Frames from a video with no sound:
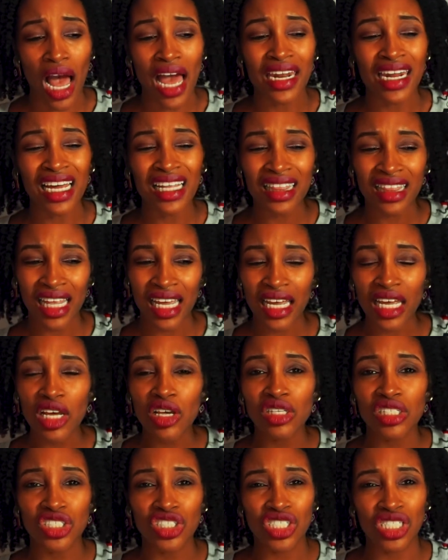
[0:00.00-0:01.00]
And I think
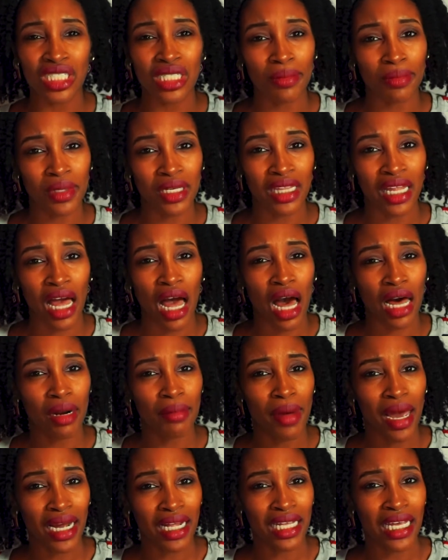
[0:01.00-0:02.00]
it's just something that
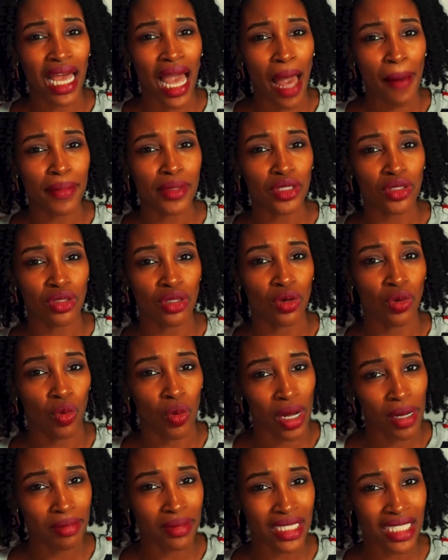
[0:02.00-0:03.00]
automatically happens on the
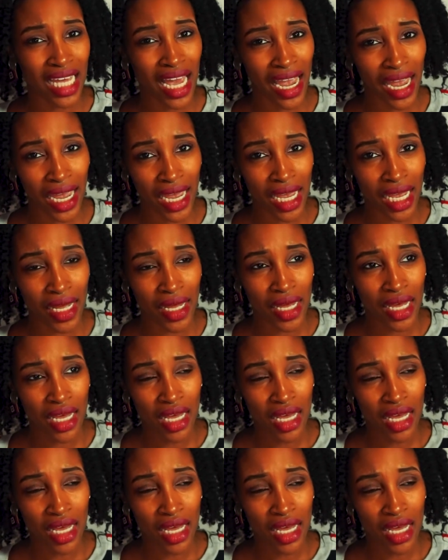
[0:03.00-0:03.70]
website